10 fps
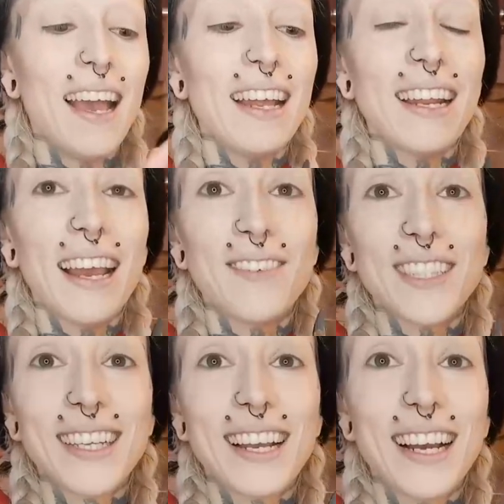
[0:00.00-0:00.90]
and I have
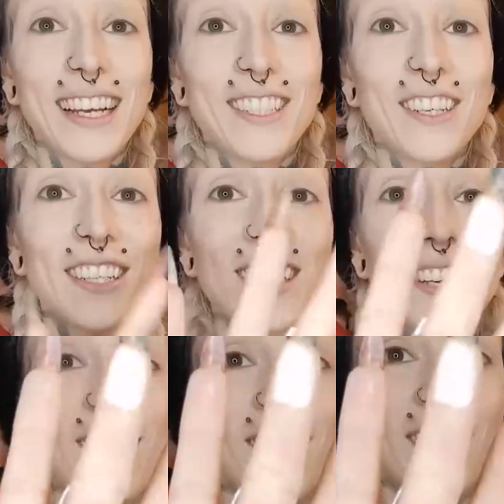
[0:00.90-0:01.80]
a psychiatrist,
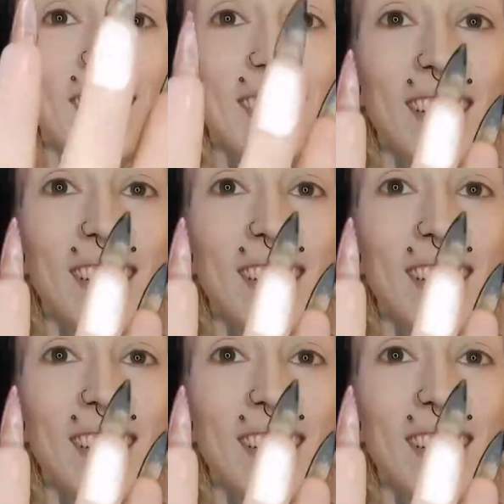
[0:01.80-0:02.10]
so